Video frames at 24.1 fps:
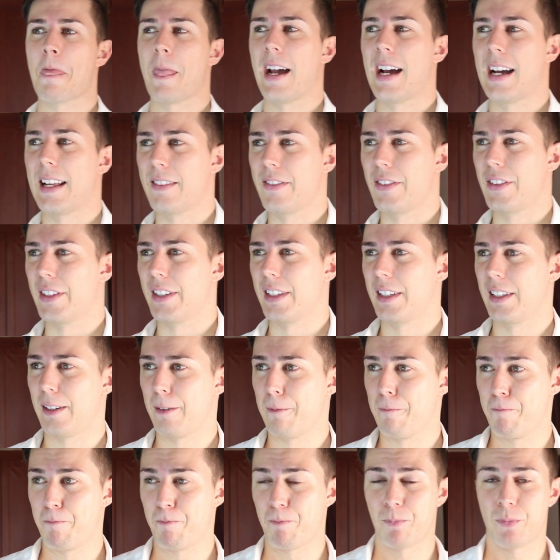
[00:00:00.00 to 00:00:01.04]
And,
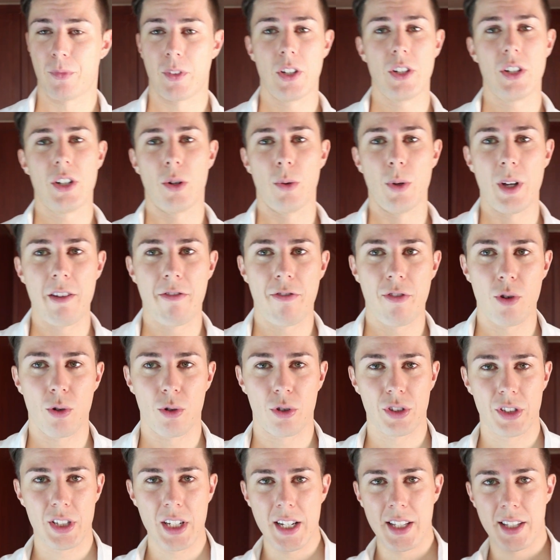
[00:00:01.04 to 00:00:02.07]
um, you know, if
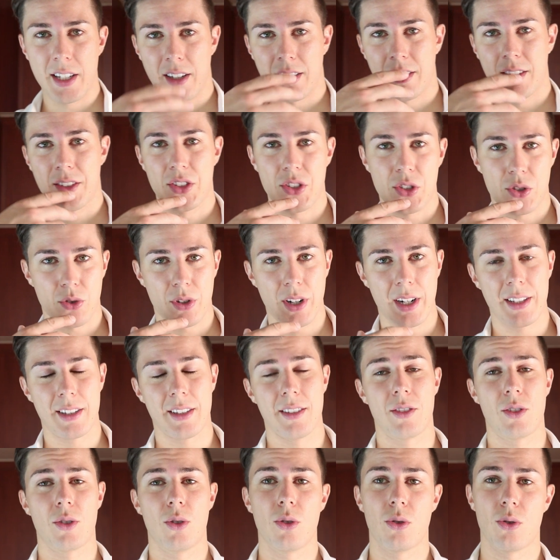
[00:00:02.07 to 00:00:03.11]
your teeth aren't
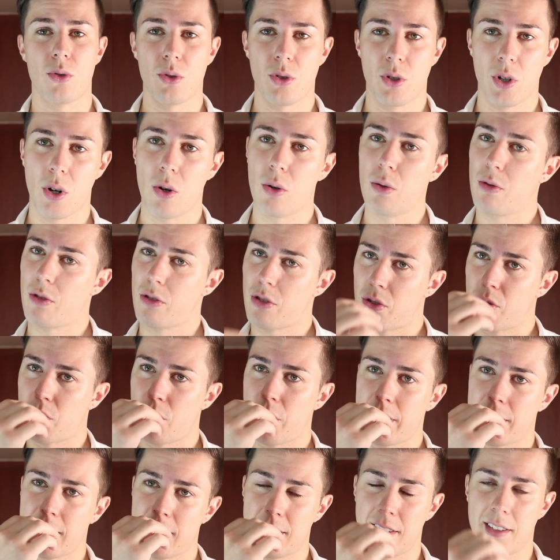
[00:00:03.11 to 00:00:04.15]
straight, it's good to go,
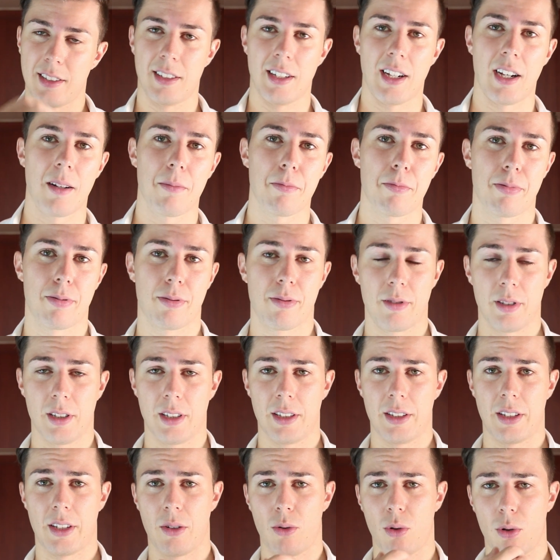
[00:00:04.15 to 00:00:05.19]
straighten them up.
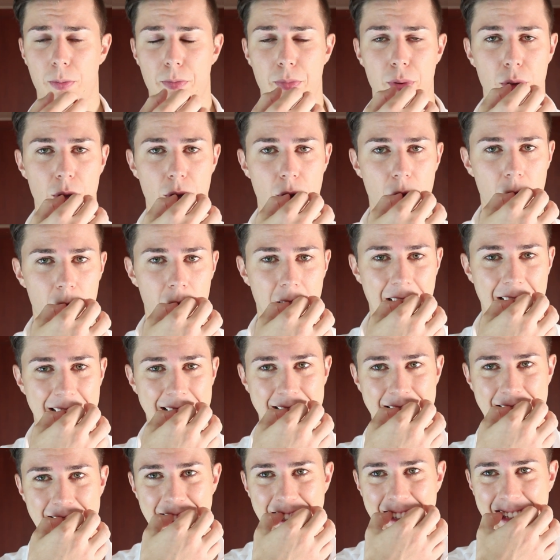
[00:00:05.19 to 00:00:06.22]
Uh, they will put you
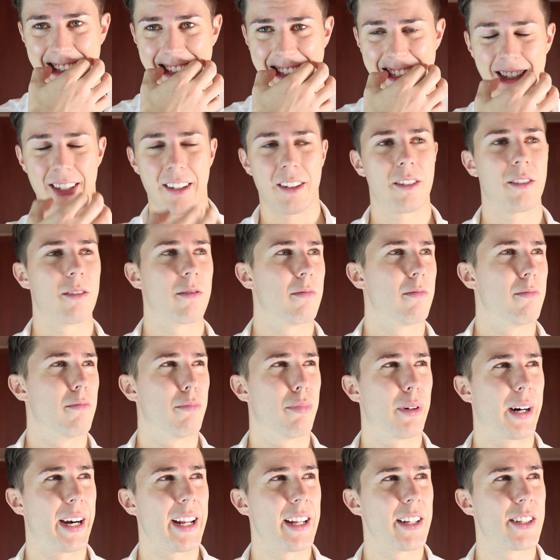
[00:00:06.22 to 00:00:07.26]
that uh,
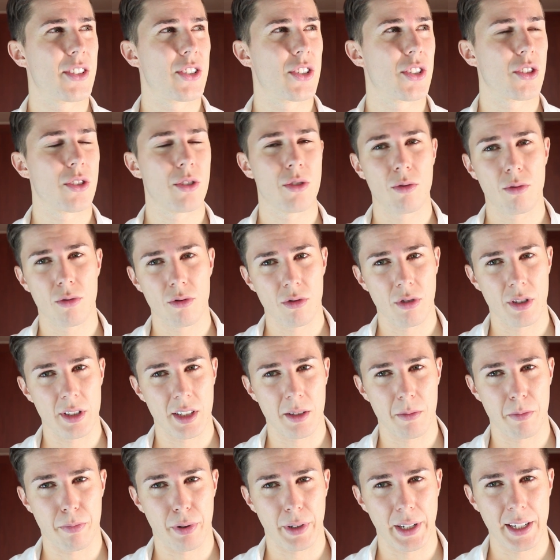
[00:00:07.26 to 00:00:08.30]
brace. Is
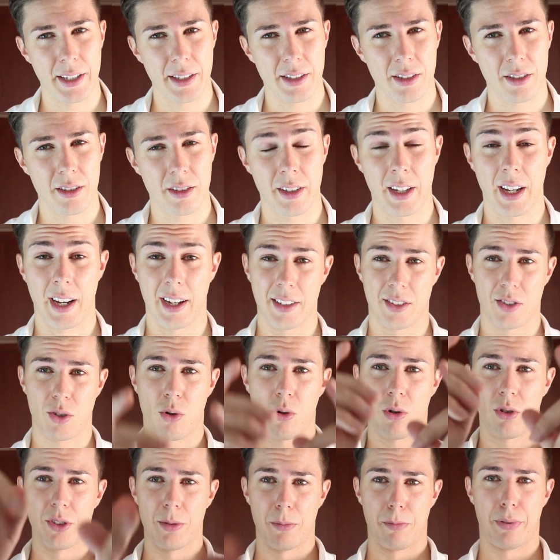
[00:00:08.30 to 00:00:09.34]
it brace? Yeah, it's
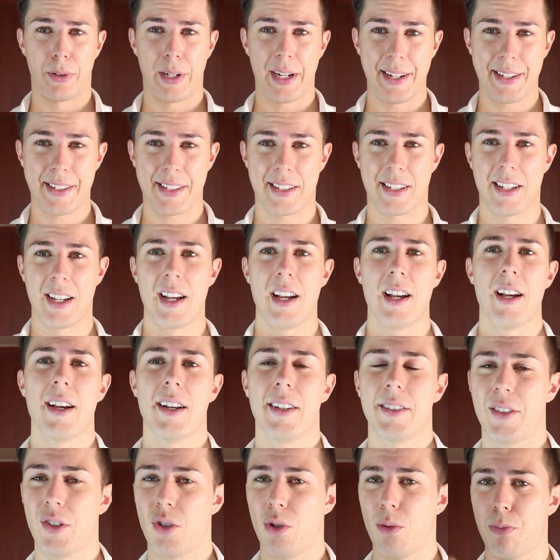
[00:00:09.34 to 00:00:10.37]
called a brace.
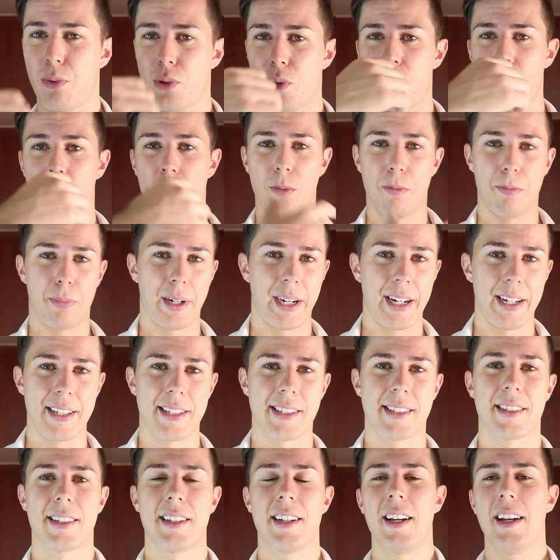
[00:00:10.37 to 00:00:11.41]
They will put you a
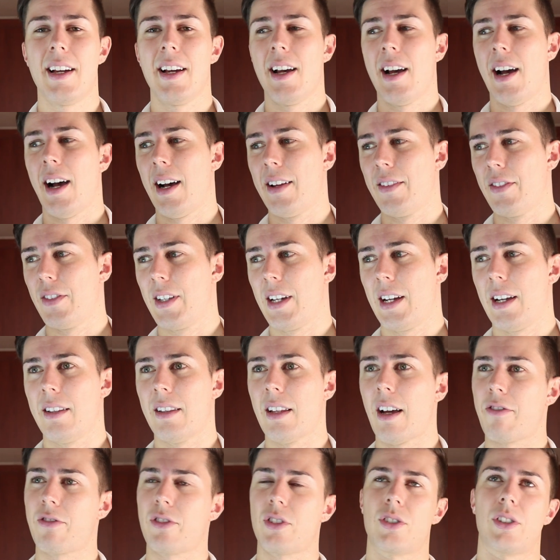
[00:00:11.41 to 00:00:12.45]
brace. And
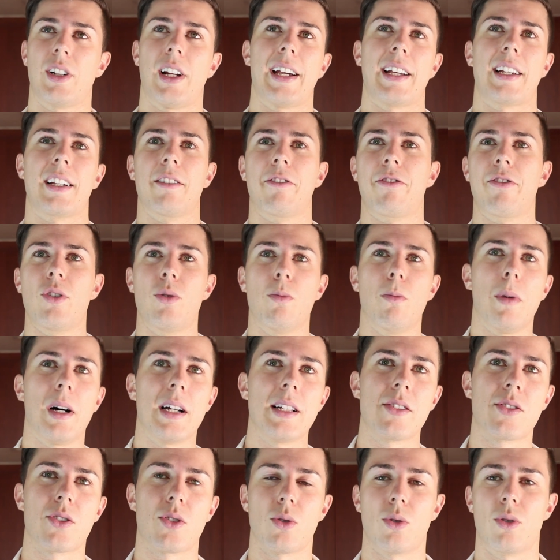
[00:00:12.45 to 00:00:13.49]
then after like a few
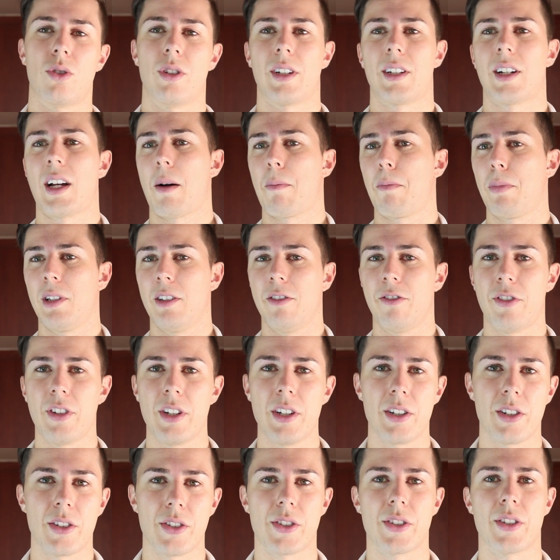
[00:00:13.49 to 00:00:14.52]
months or a couple of
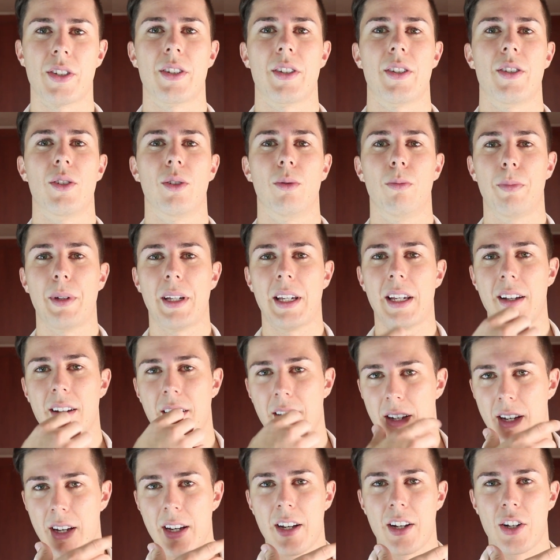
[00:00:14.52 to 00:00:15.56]
years, you'll be
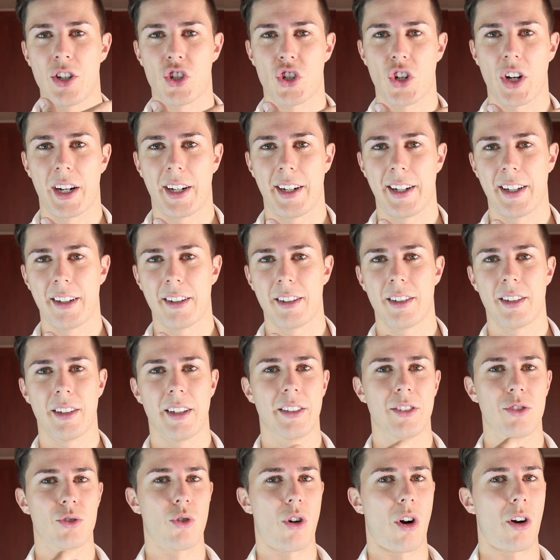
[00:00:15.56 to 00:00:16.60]
shining
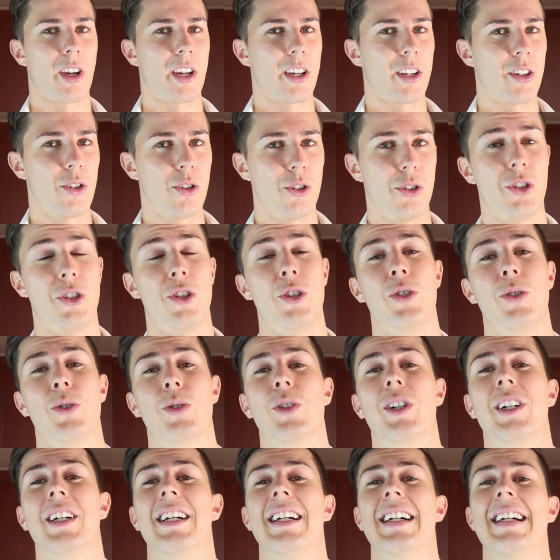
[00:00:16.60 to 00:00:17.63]
and rocking your
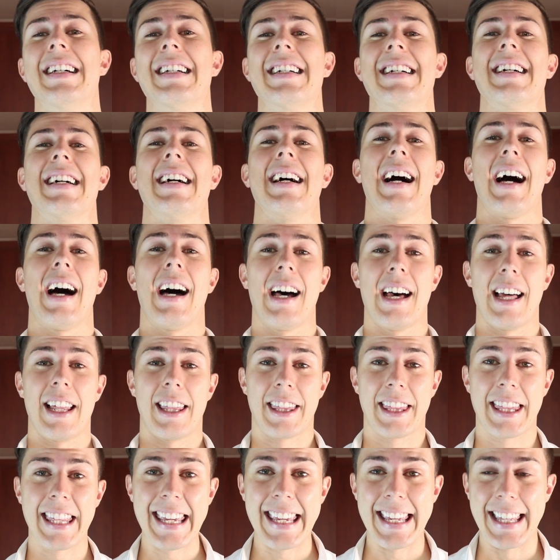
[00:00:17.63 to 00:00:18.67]
new Uh,
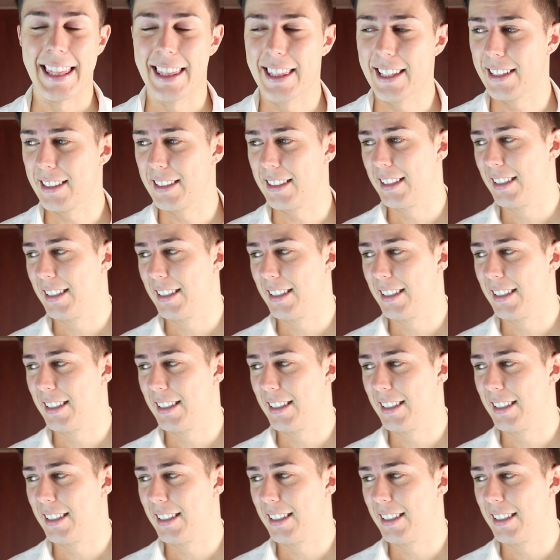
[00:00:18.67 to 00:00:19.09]
teeth.